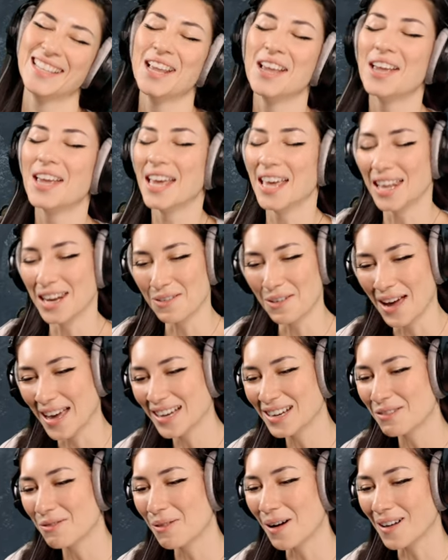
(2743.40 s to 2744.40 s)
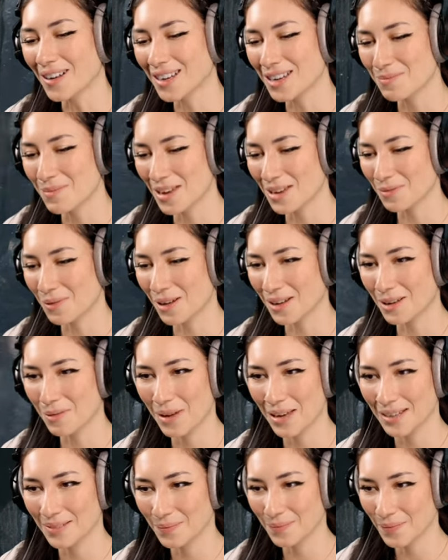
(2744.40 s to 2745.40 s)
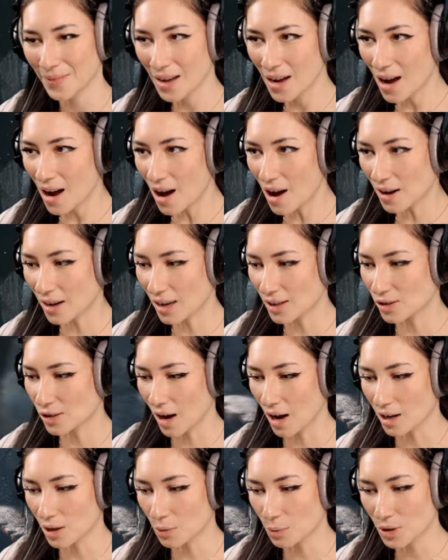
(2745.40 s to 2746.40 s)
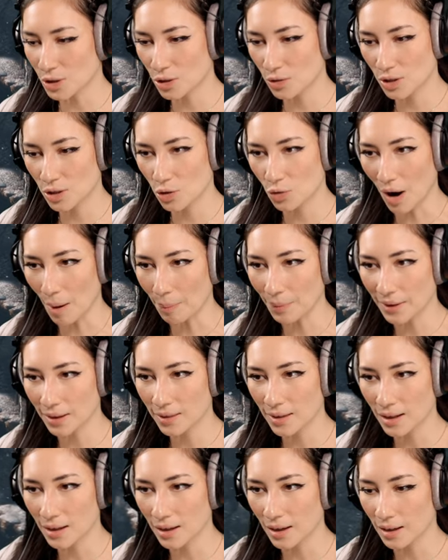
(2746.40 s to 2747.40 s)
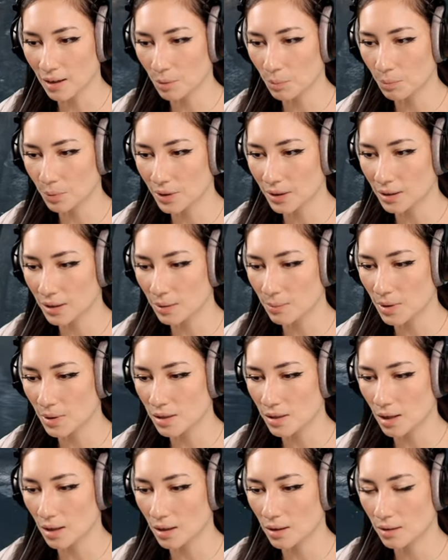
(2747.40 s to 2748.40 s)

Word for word: Anyway, welcome in, welcome in. Okay, so how do we do this grappling thing? I completely missed it.